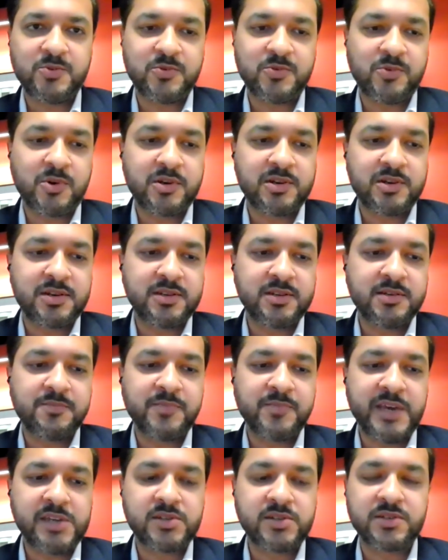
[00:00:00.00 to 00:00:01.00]
What are the
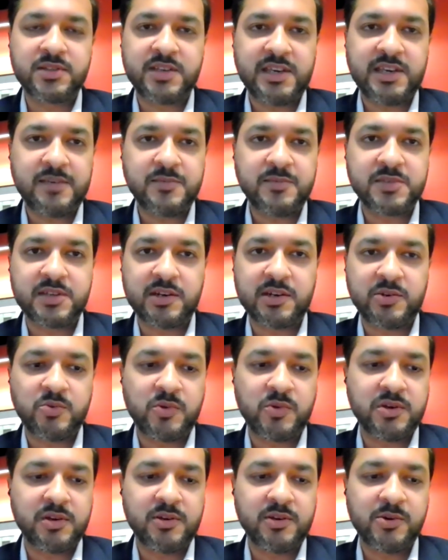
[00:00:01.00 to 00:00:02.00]
major themes that you
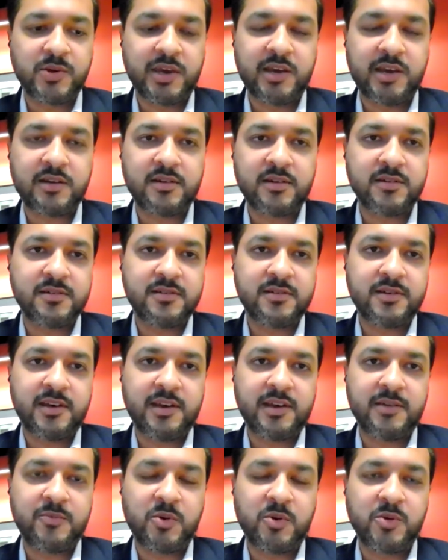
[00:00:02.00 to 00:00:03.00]
want to look at,
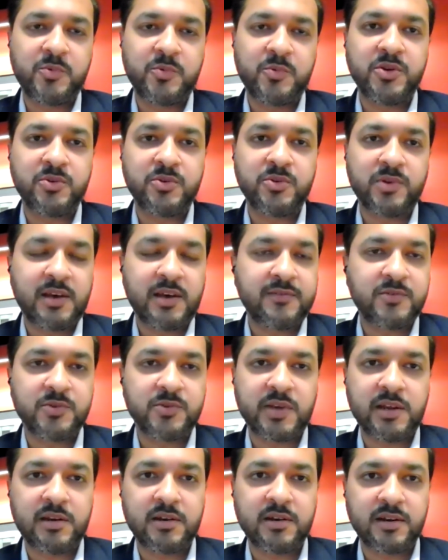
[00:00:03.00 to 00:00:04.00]
and what would you have to
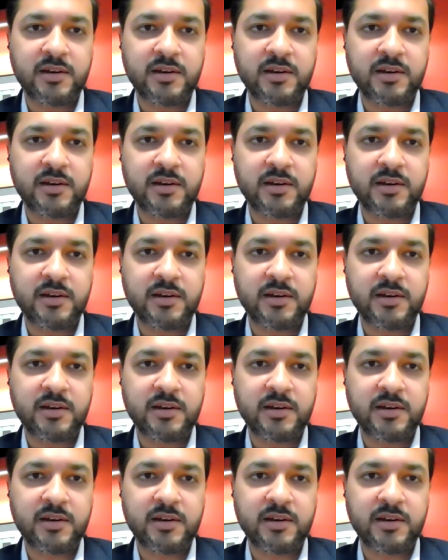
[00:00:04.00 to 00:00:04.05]
tell our